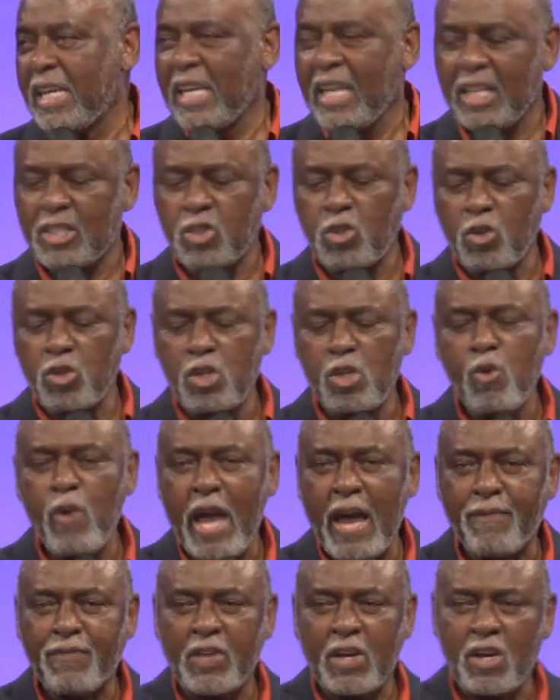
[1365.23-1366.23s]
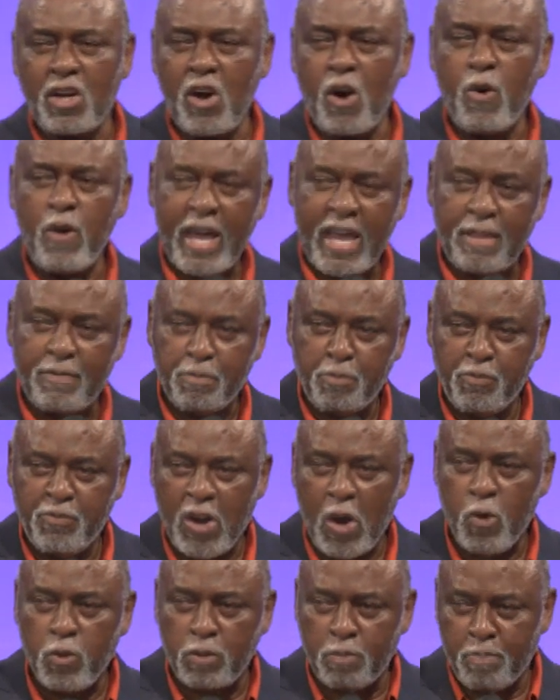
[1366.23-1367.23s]
And so you have to go and
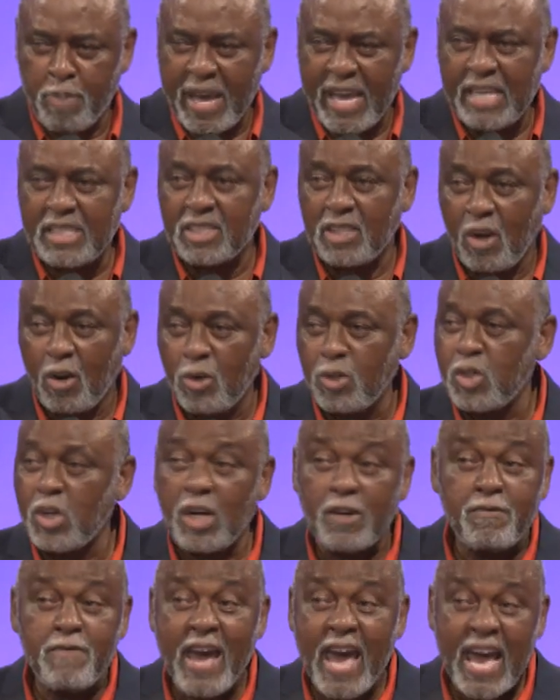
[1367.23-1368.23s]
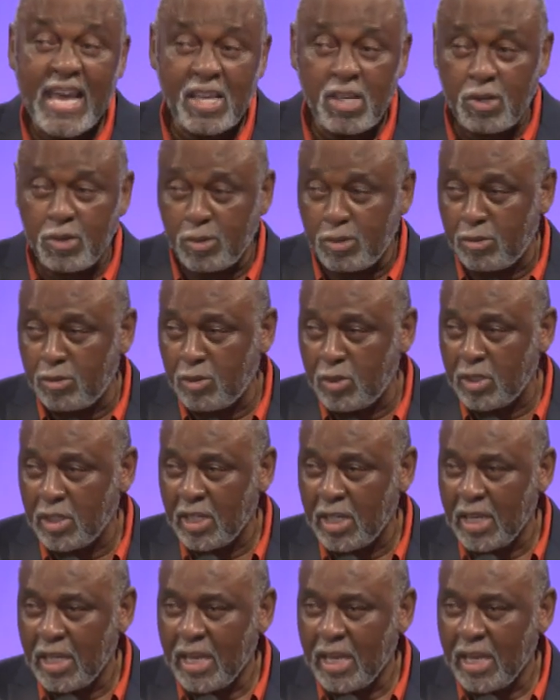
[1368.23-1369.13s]
vote based on your values